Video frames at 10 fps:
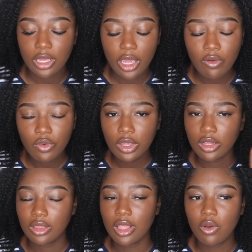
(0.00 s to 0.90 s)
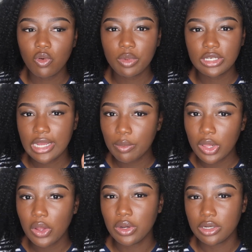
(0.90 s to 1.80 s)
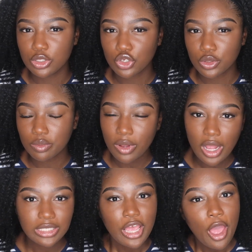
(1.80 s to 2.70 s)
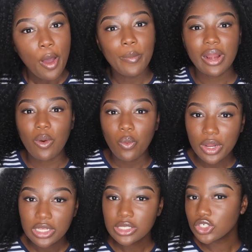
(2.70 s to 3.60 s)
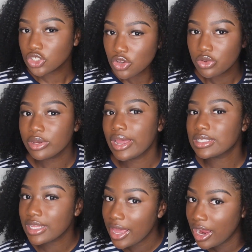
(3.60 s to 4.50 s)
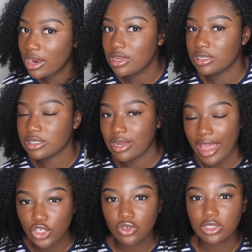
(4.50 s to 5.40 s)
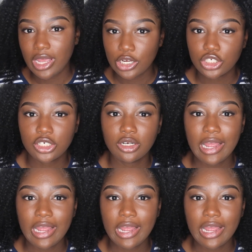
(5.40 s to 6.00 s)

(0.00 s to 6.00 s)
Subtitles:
Everything will be down below in the description box, but I wanted to show you guys the hair is natural texture.